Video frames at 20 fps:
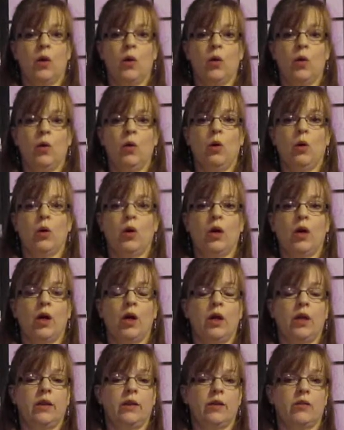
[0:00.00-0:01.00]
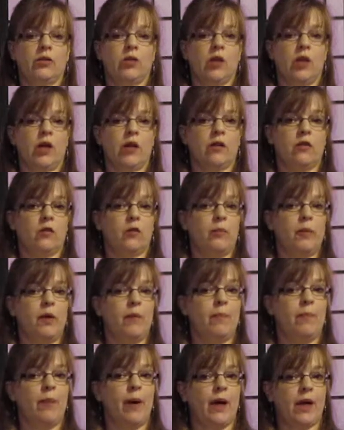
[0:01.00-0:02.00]
or this could also be
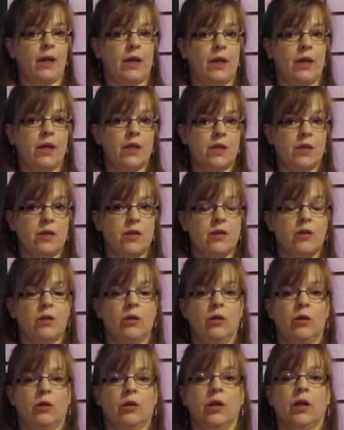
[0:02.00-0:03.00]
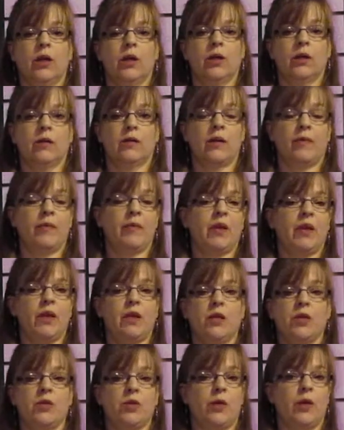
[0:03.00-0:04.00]
bucket, or
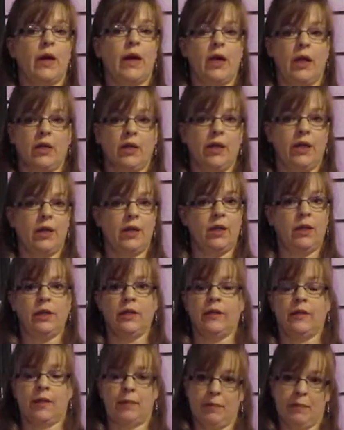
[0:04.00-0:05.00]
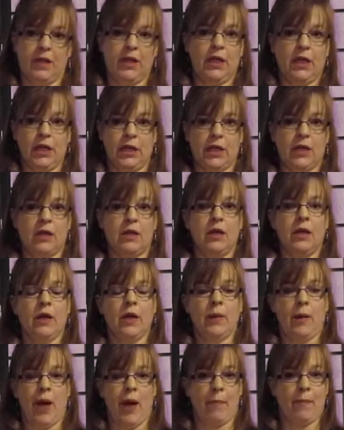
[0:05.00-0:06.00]
something to carry something in,
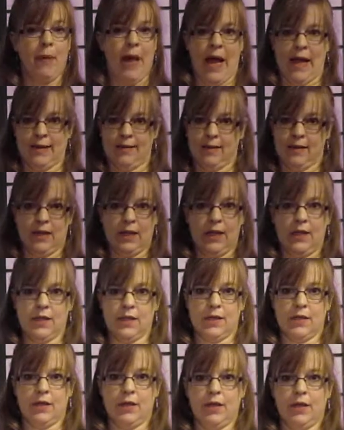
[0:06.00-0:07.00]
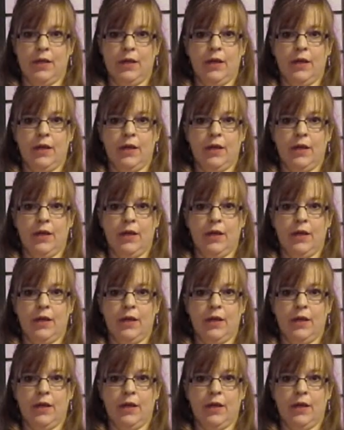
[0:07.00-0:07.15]
a basket.